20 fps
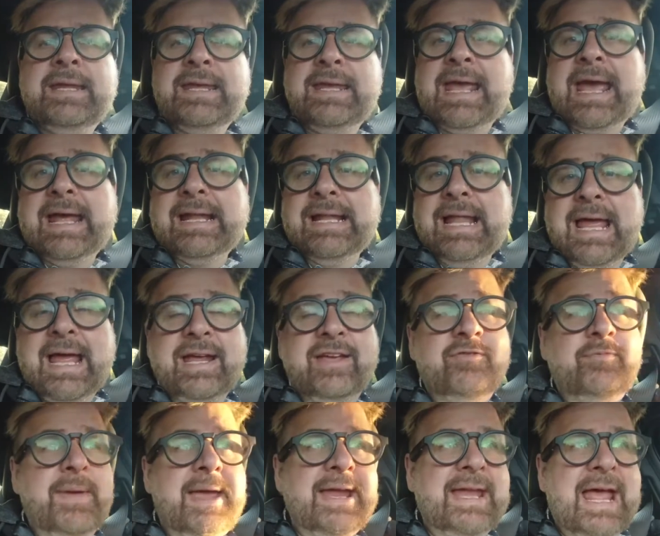Cadillac
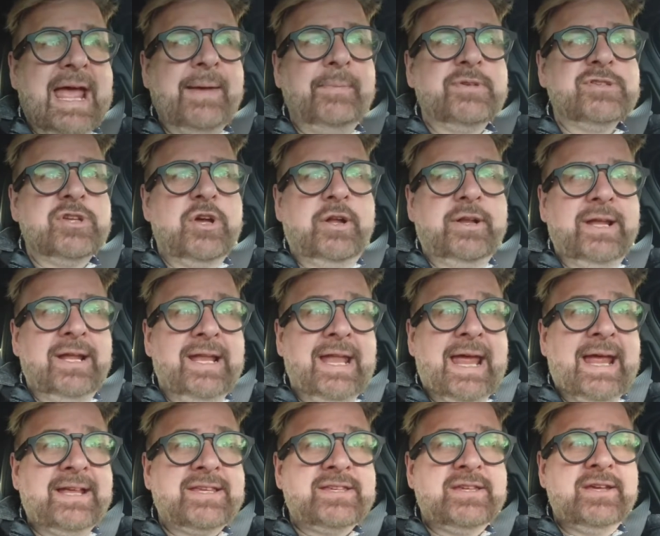have made Amazon
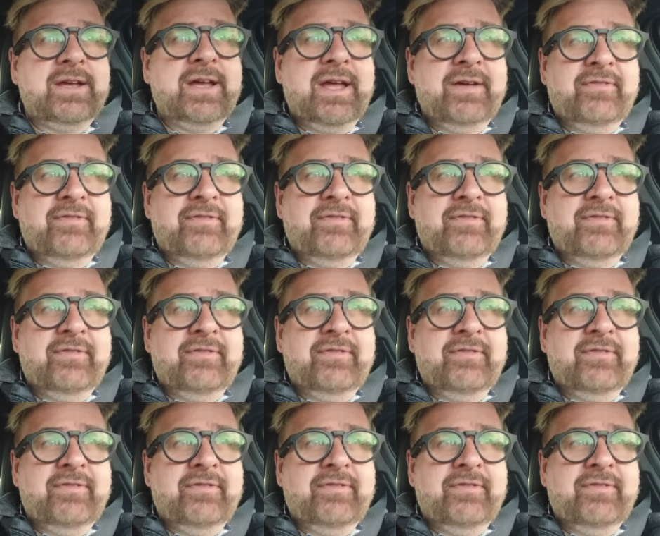Alexa